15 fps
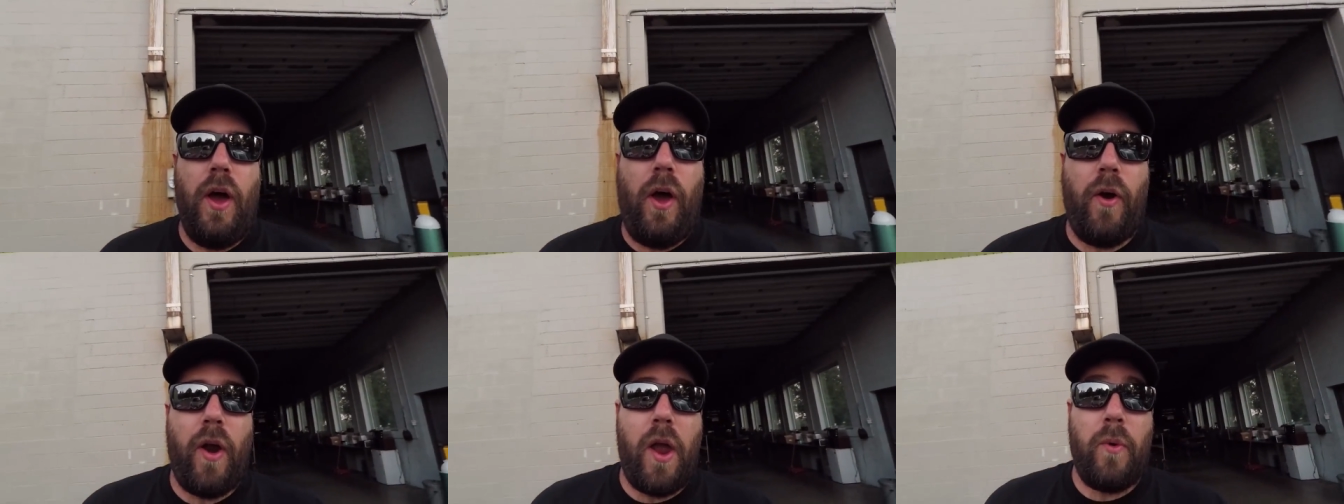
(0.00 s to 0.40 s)

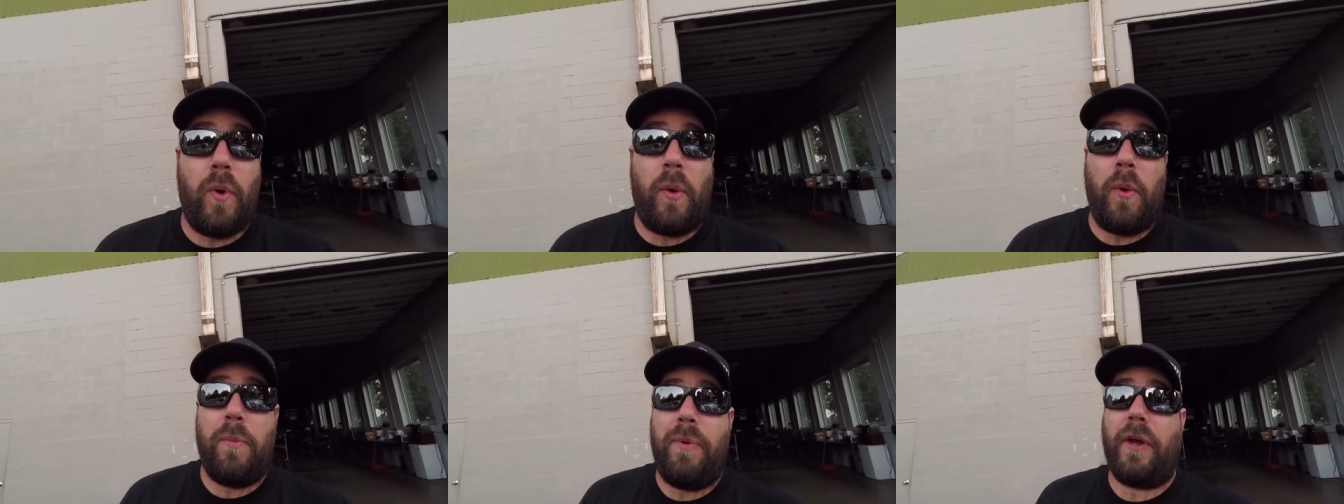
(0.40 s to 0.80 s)
All right,
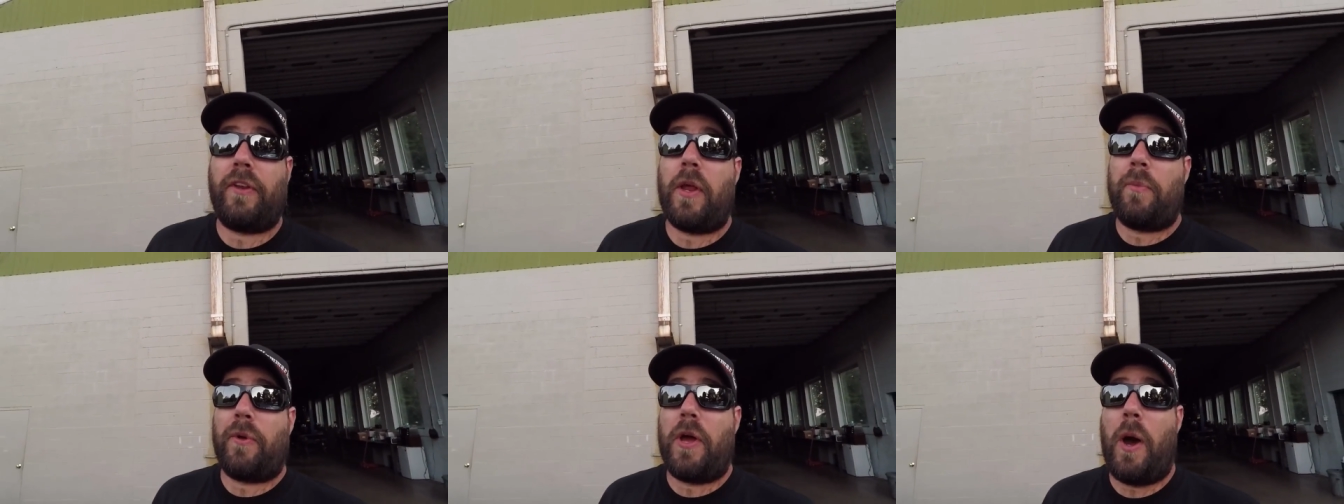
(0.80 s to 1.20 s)
well, we
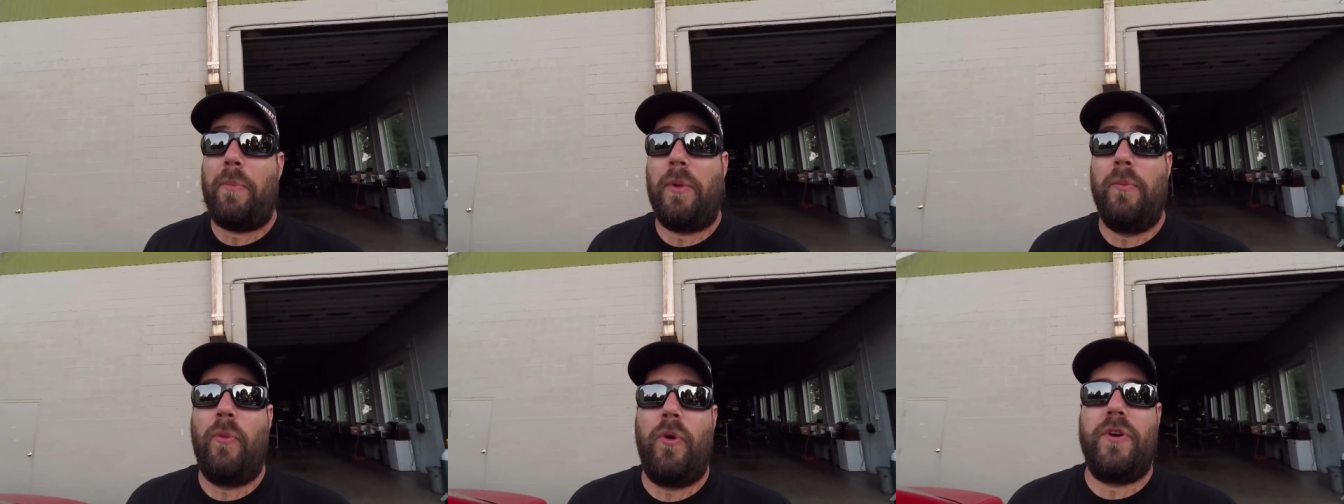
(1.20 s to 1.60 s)
picked up a
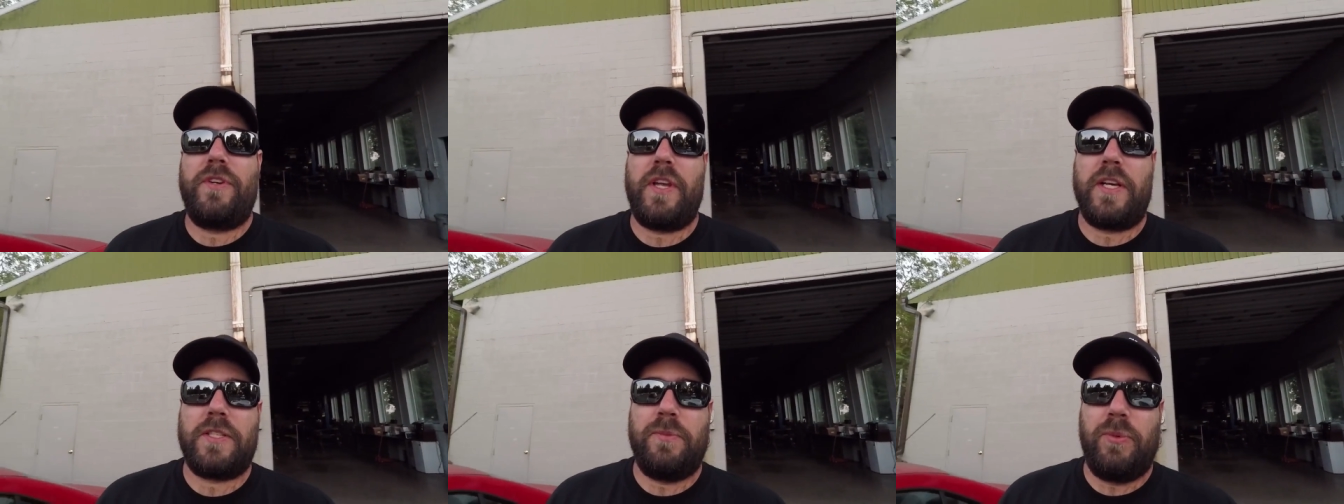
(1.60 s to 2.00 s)
couple more
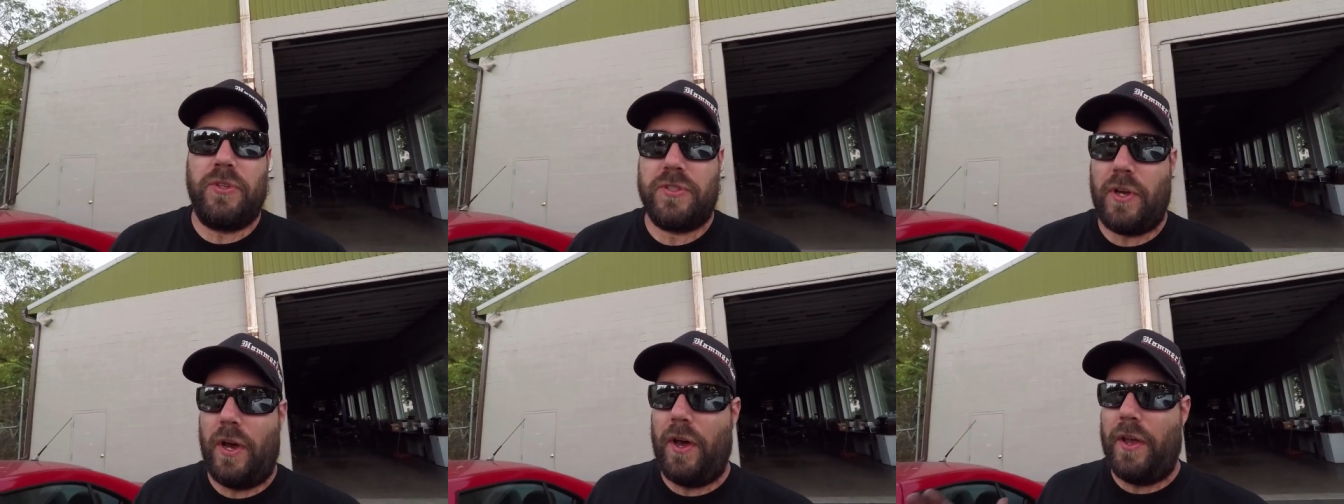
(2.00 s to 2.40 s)

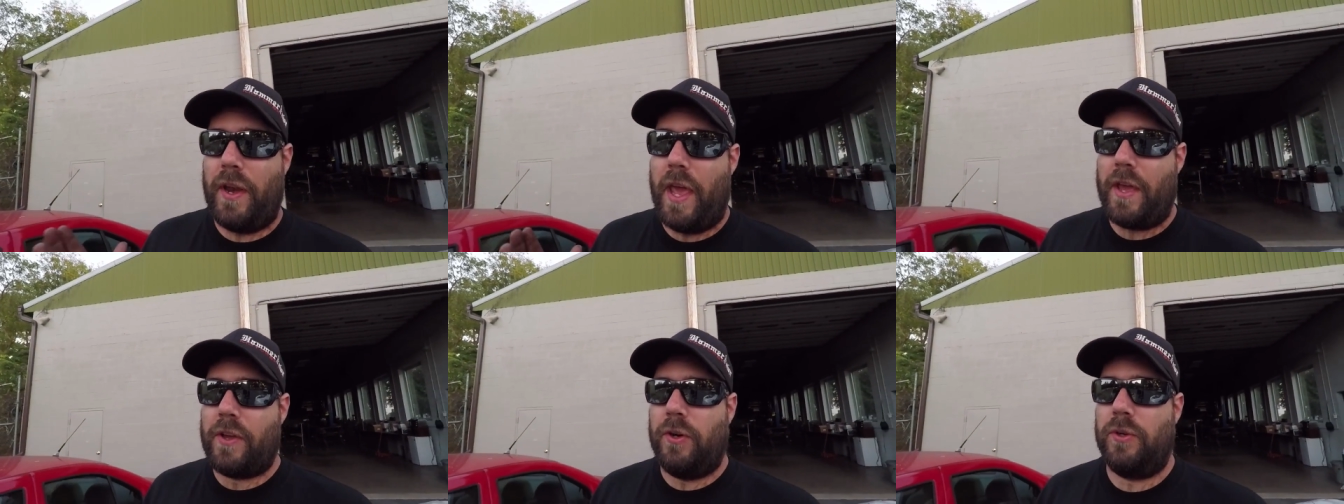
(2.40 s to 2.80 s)
decibels on
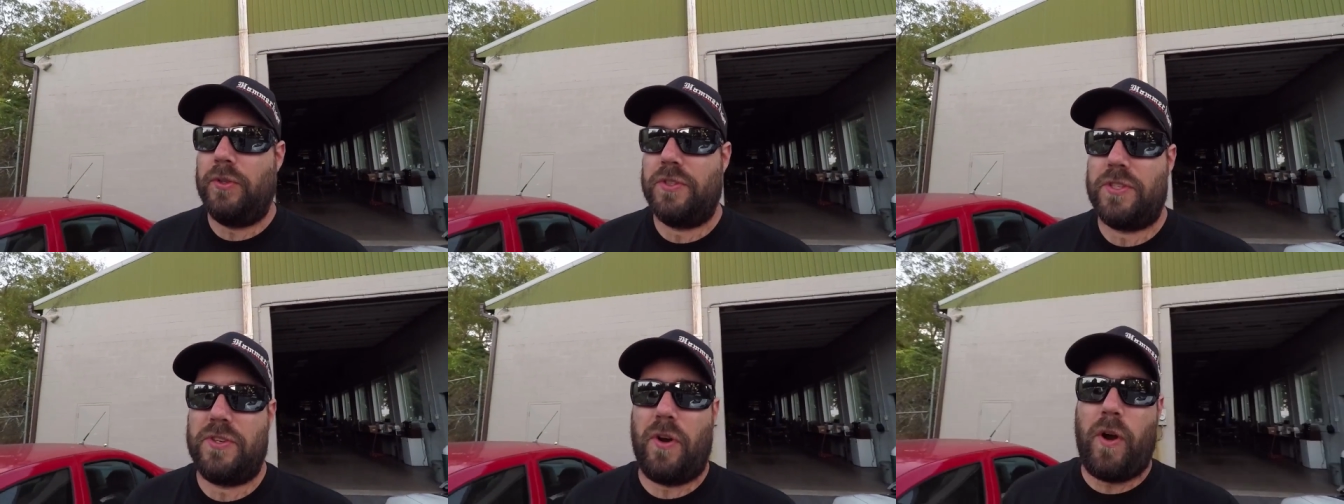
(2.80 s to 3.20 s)
a
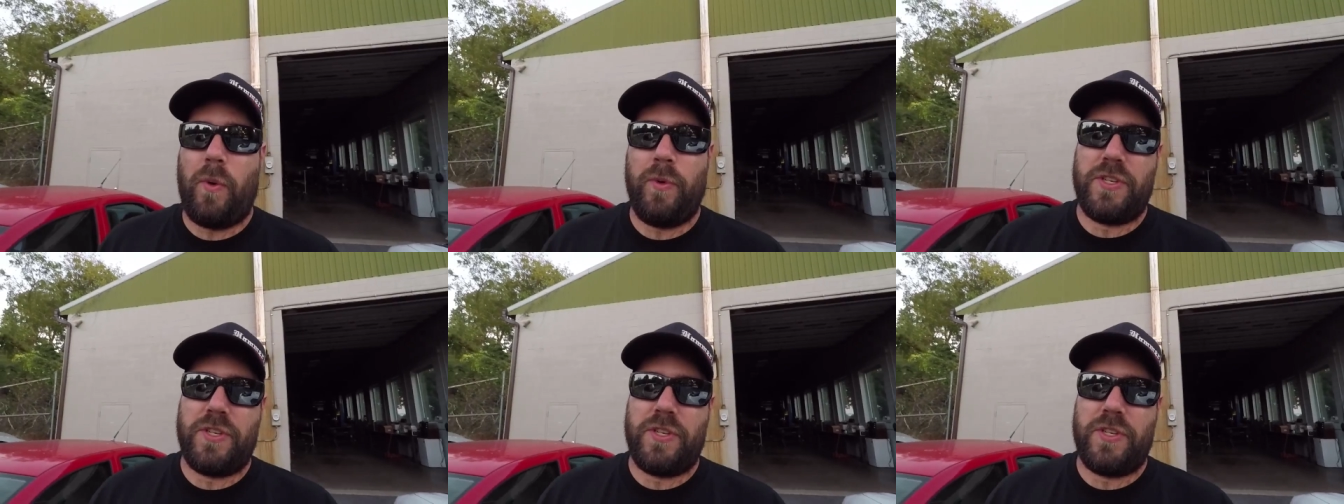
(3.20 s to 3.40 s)
cold start,